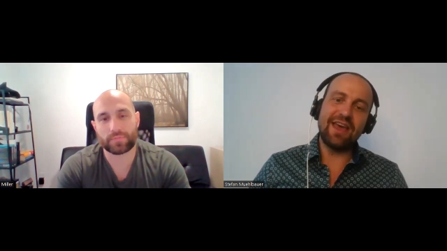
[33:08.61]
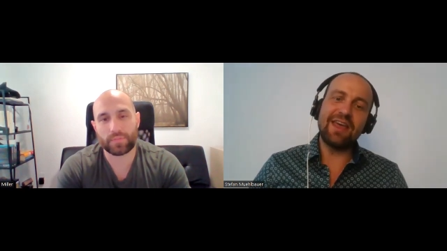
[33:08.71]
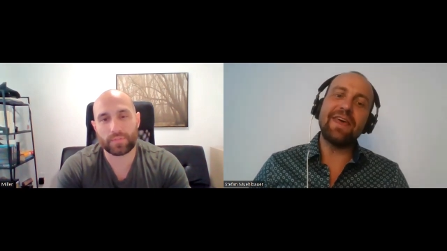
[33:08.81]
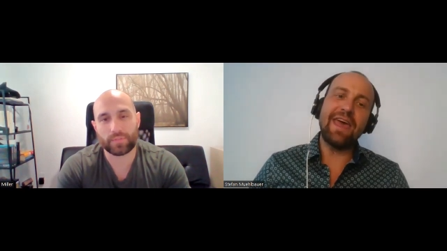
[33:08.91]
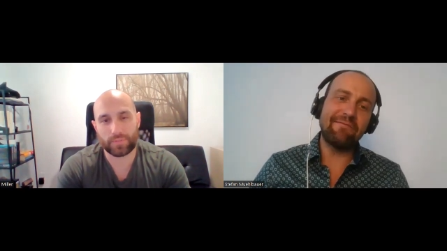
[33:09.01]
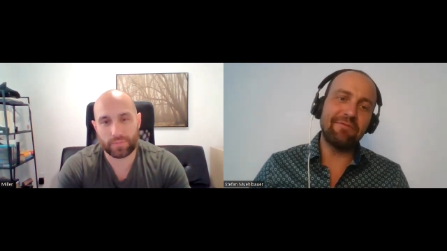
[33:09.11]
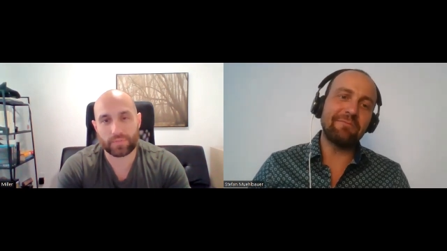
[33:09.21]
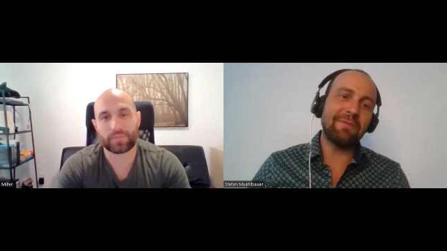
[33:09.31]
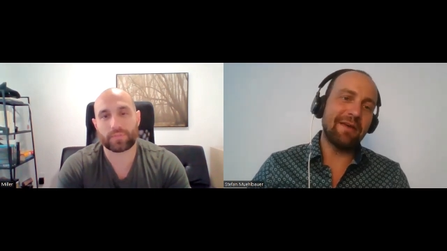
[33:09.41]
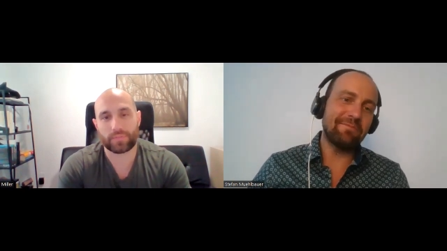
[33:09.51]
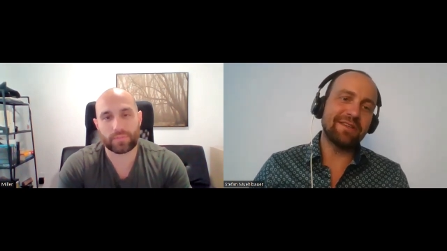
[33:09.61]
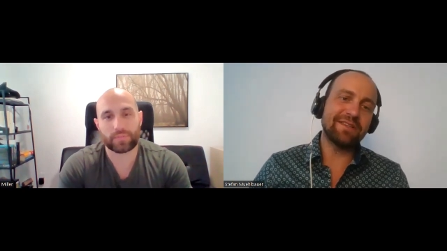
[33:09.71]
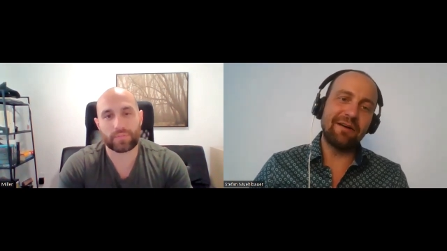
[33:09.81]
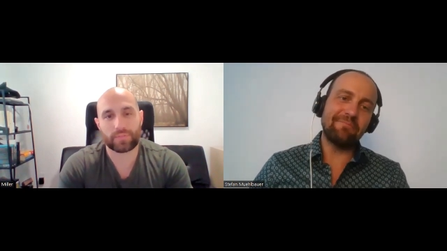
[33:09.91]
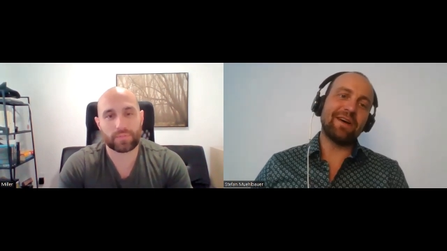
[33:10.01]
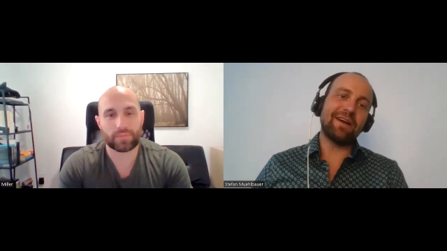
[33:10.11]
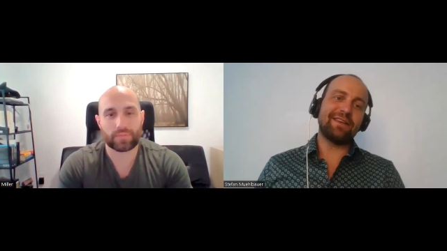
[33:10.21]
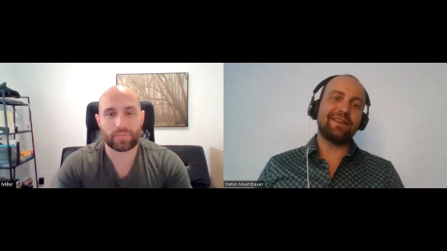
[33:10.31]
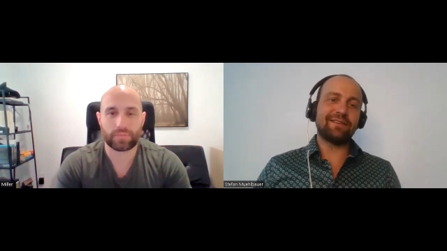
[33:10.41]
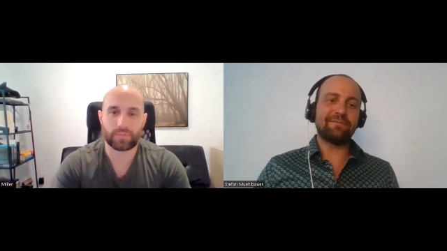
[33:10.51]
Speaker 1: and having maybe
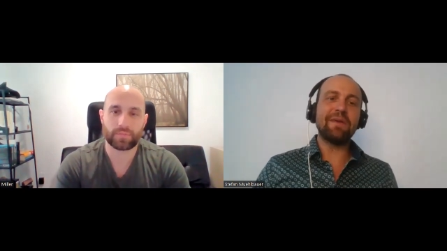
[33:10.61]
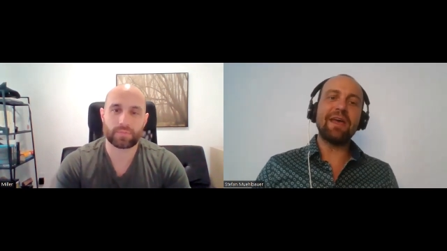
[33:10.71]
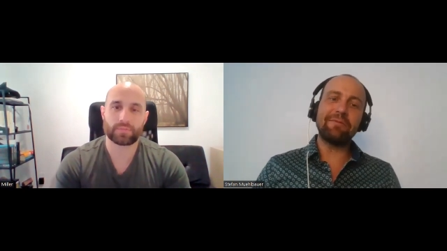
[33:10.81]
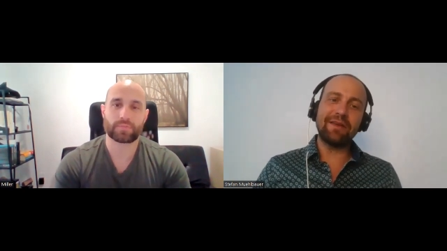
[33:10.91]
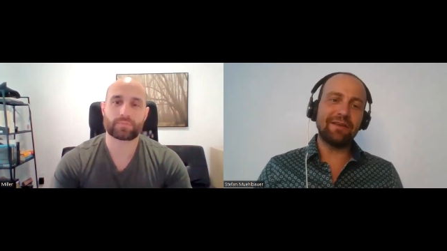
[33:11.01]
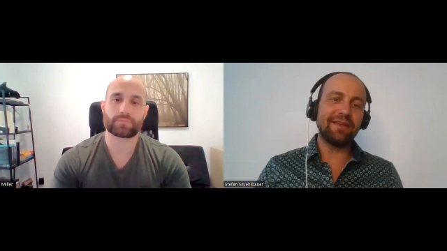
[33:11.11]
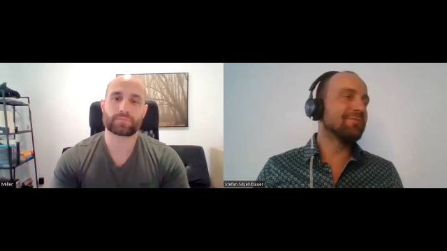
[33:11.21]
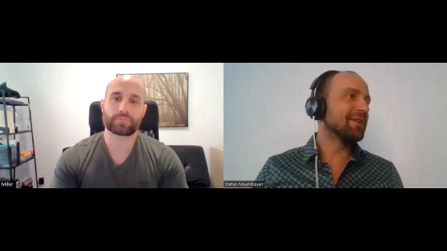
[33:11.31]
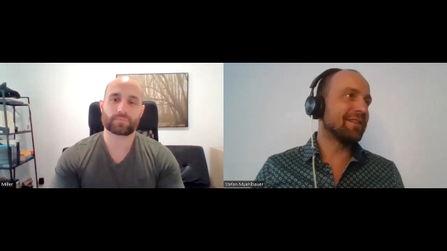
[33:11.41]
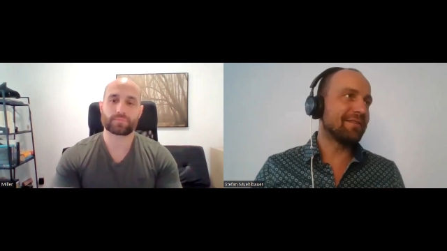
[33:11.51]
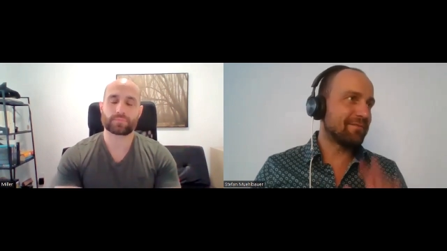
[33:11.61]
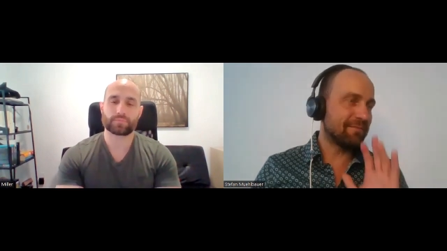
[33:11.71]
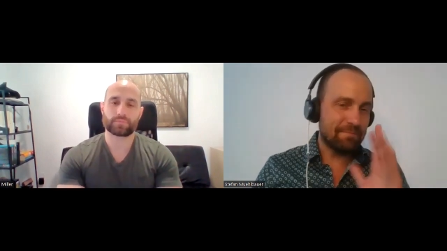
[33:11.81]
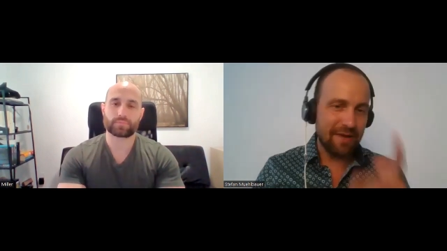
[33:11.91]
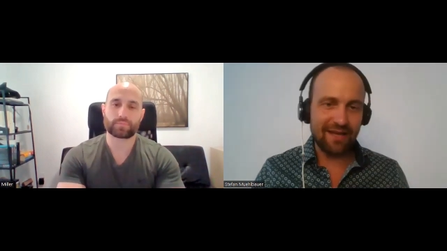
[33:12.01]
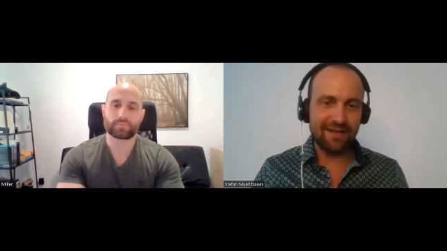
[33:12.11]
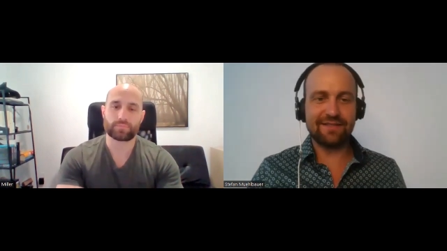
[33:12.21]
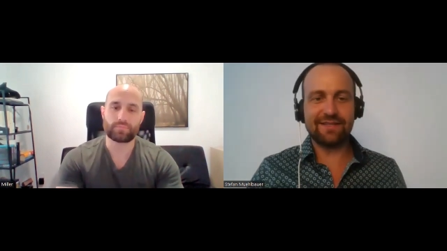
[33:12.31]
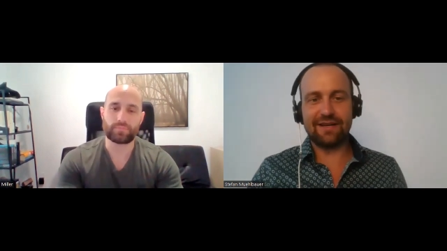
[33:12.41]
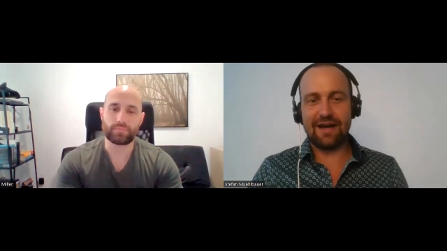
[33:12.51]
somebody maybe even pay
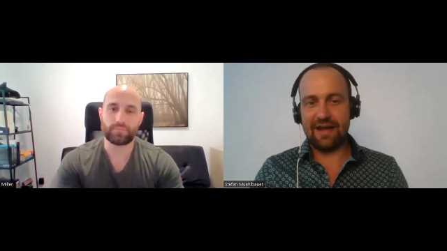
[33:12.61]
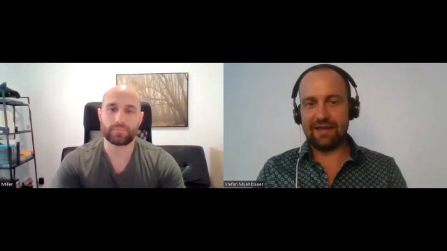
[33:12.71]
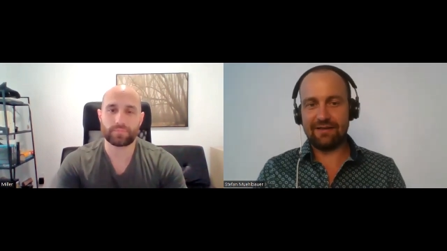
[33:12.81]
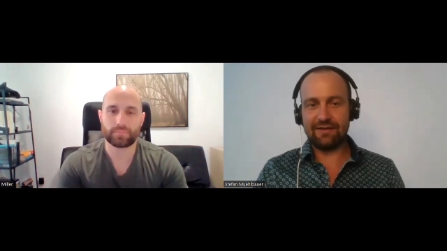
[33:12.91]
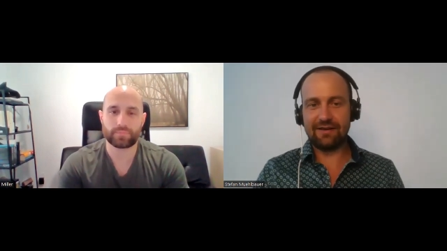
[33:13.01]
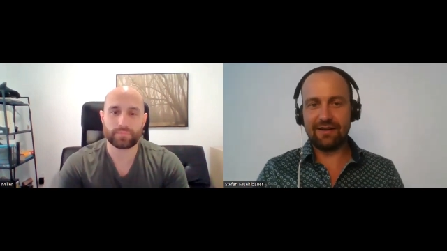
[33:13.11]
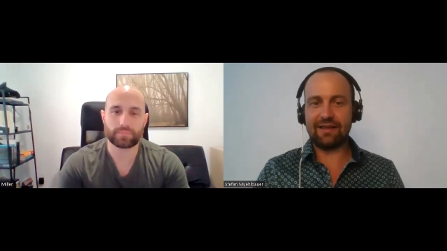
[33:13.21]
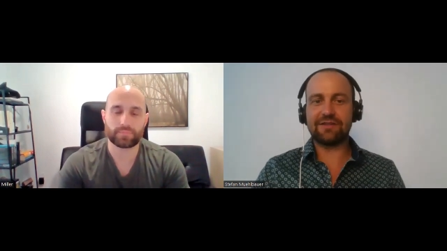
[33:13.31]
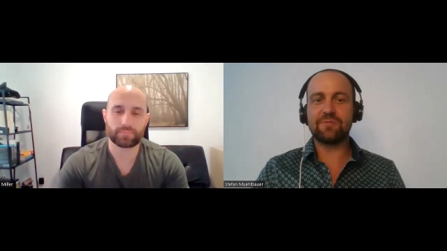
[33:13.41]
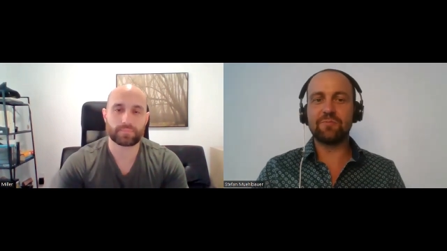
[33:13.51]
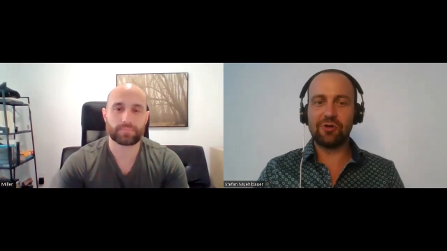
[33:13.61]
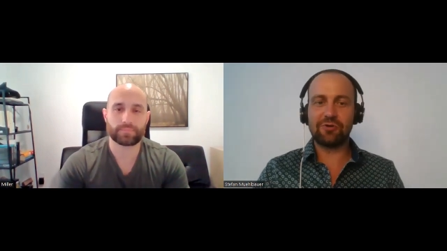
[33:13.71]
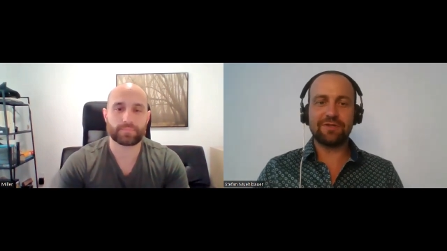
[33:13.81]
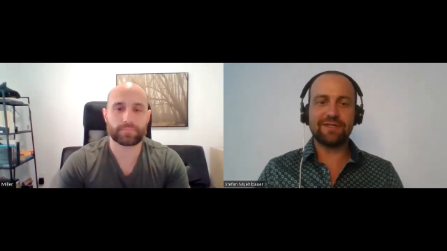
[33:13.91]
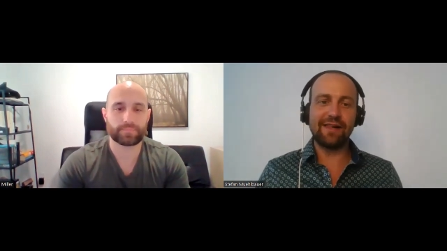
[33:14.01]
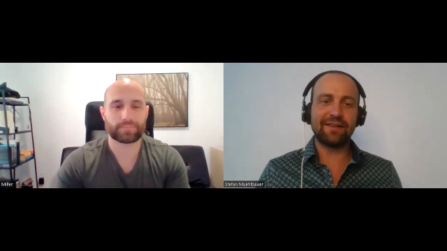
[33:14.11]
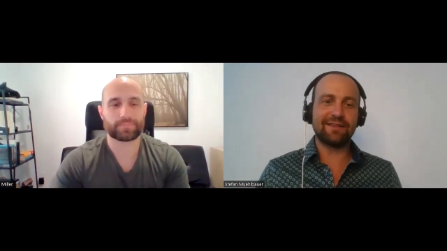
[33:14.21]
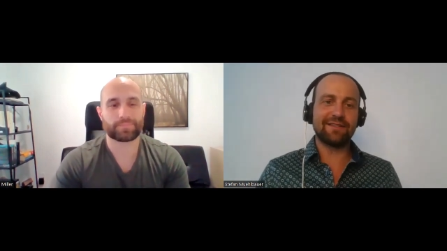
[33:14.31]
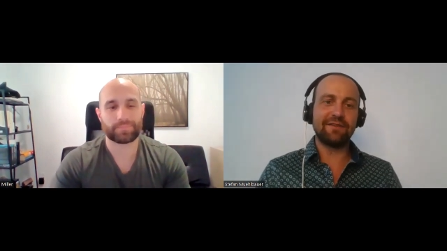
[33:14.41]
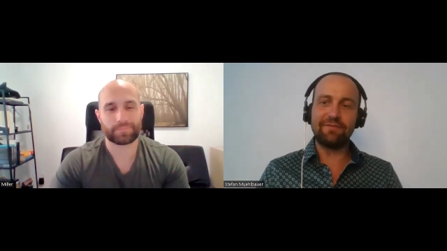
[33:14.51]
this guy like a small
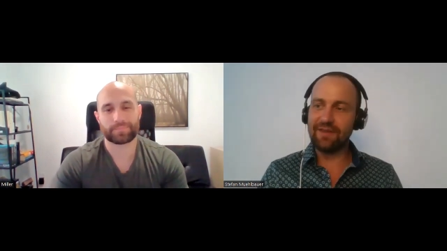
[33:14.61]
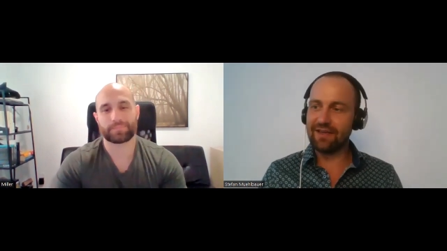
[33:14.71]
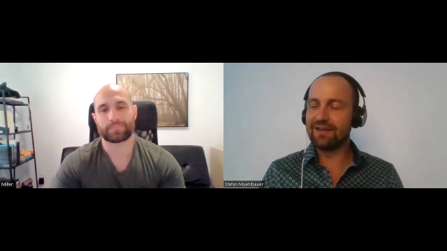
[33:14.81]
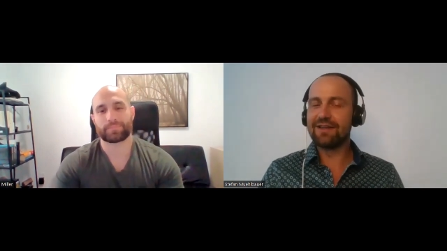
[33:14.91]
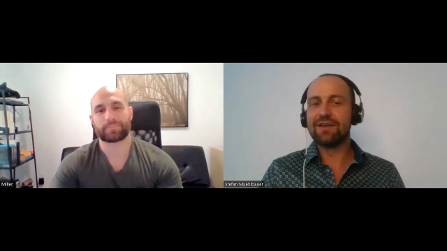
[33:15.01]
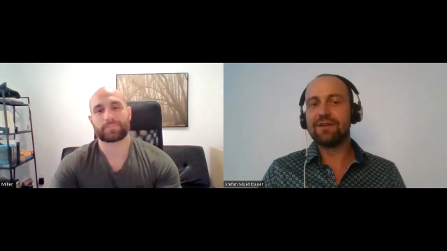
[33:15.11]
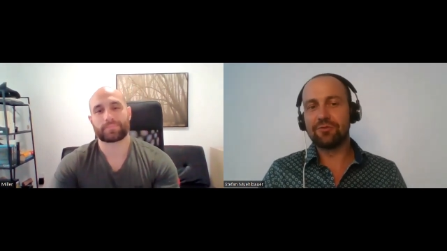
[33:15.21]
consultancy fee